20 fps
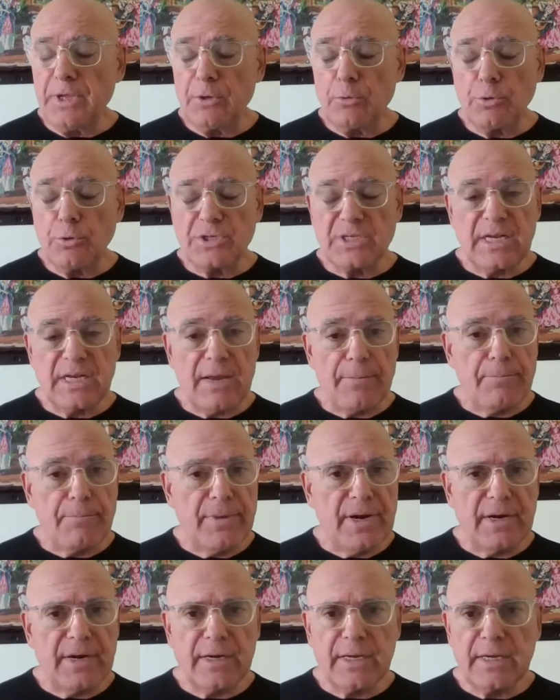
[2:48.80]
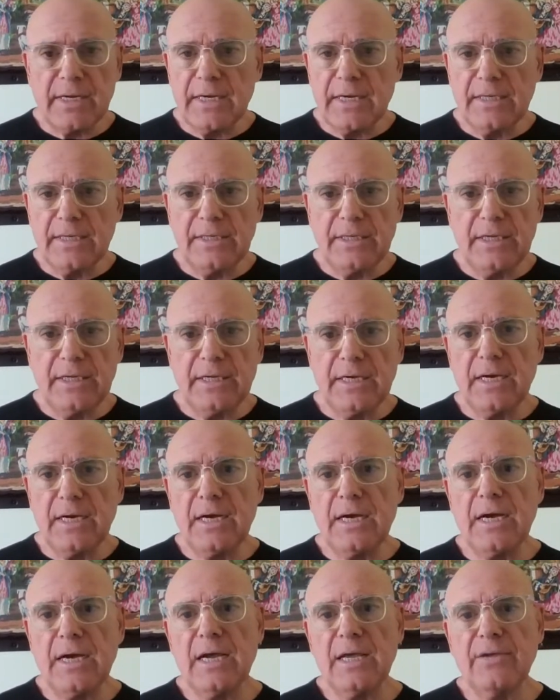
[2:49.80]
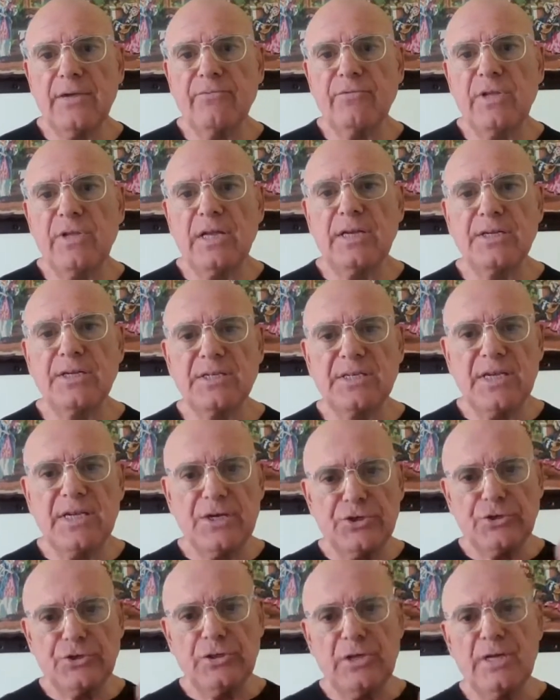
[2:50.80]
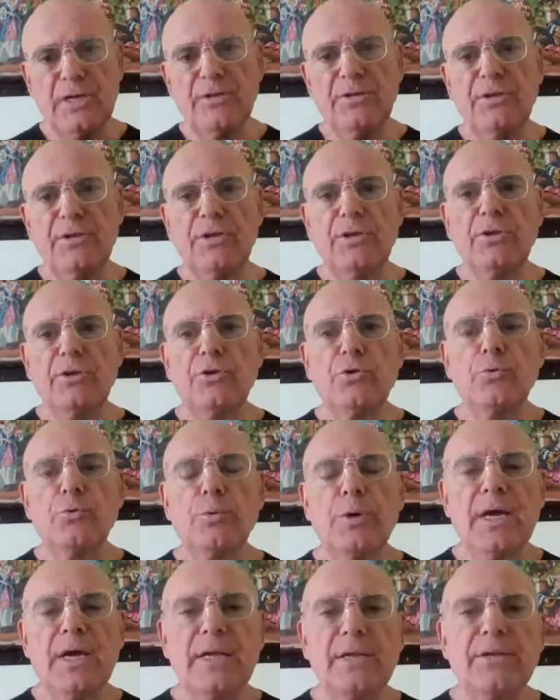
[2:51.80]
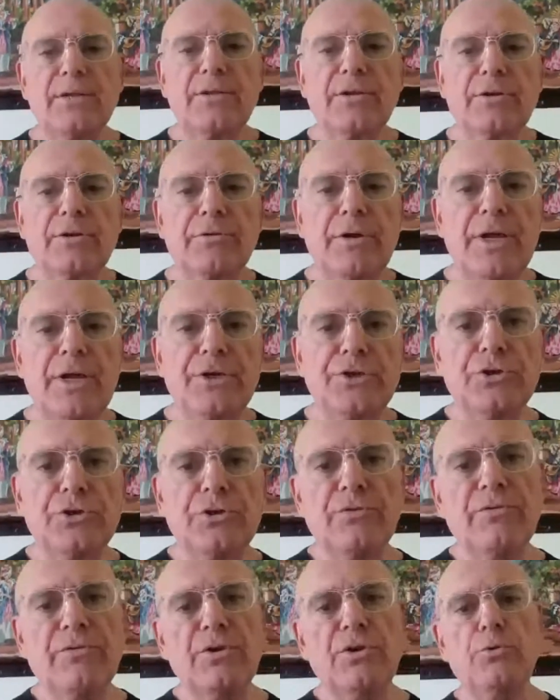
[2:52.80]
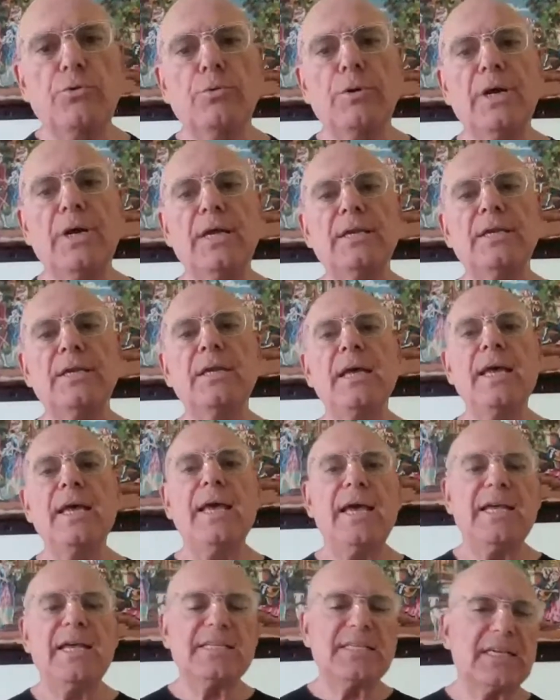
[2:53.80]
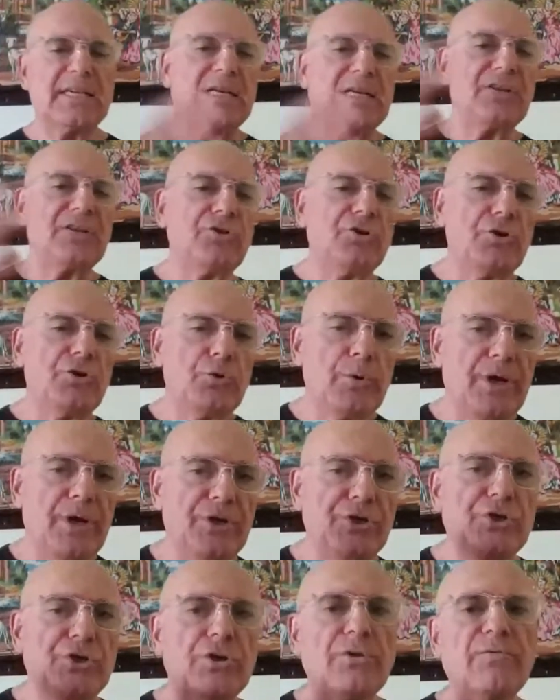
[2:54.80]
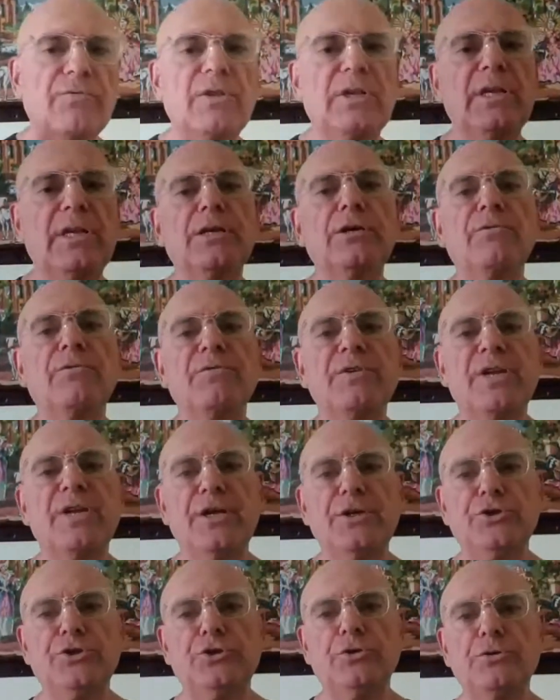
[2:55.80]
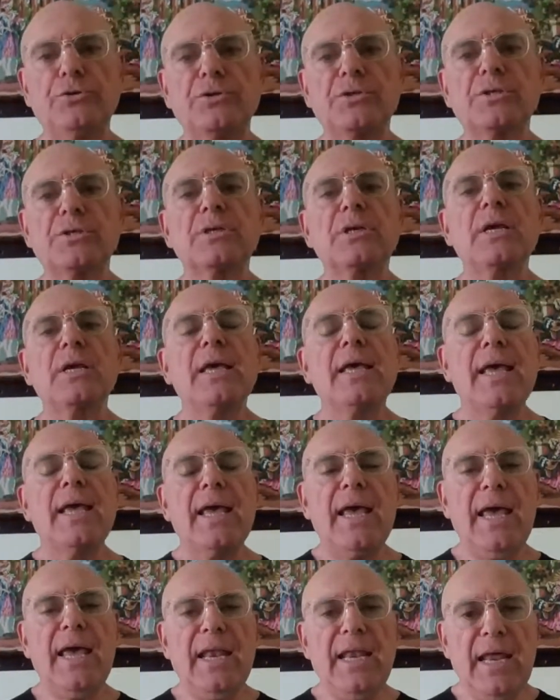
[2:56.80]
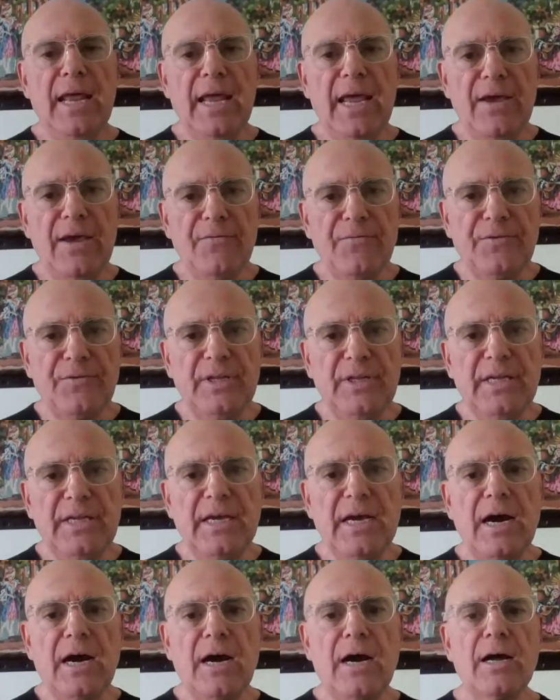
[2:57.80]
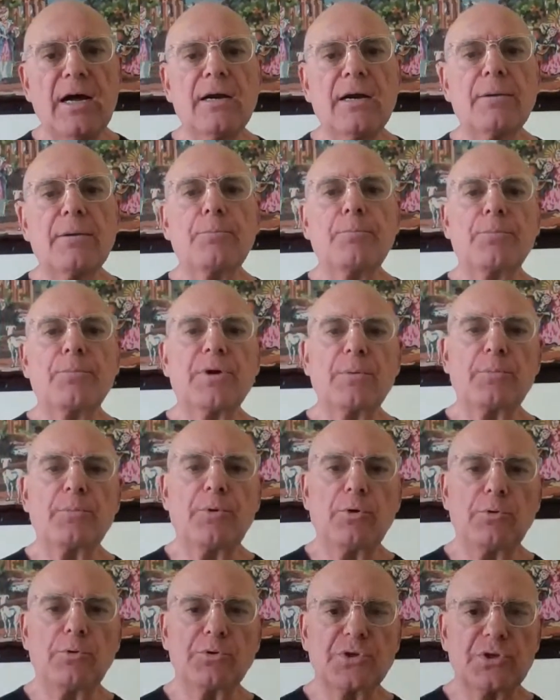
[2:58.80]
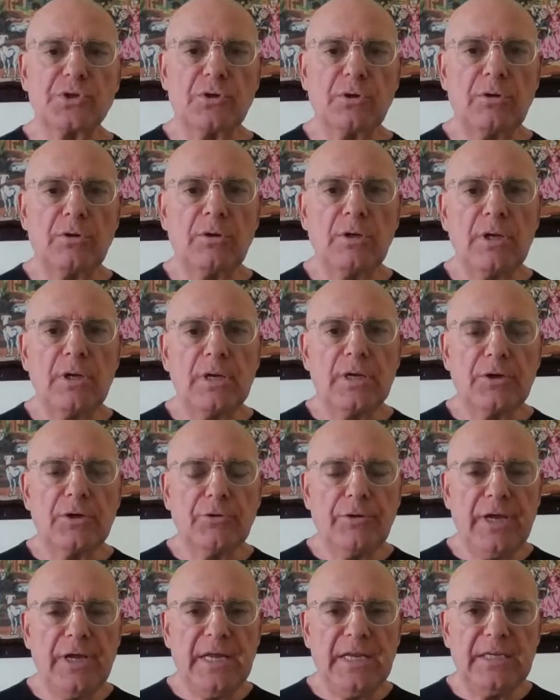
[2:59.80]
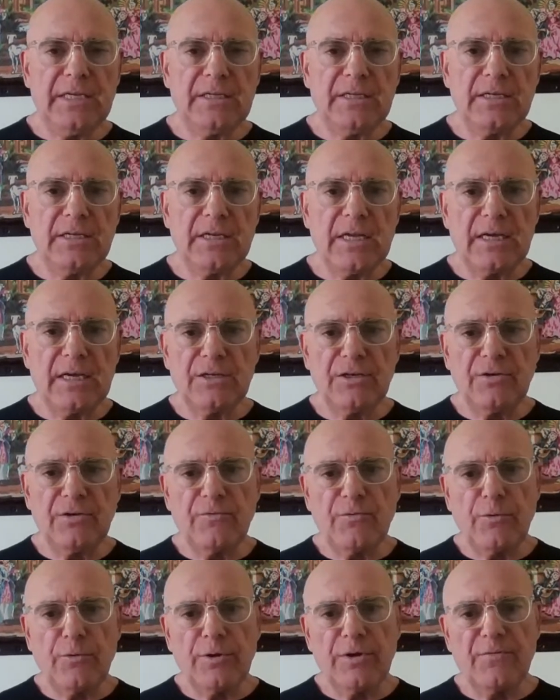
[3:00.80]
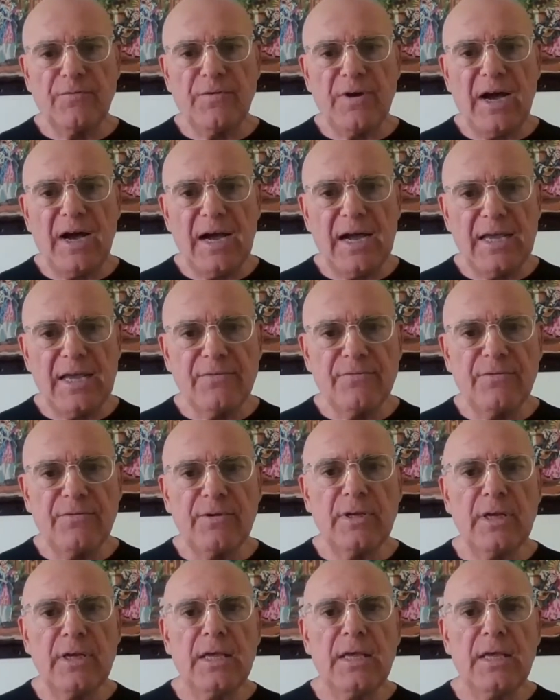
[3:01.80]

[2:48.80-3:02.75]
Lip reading: it was an American idea. I have done a session on the UN, the creation of the UN as a continuation of the League of Nations, an FDR proposal created in 1945.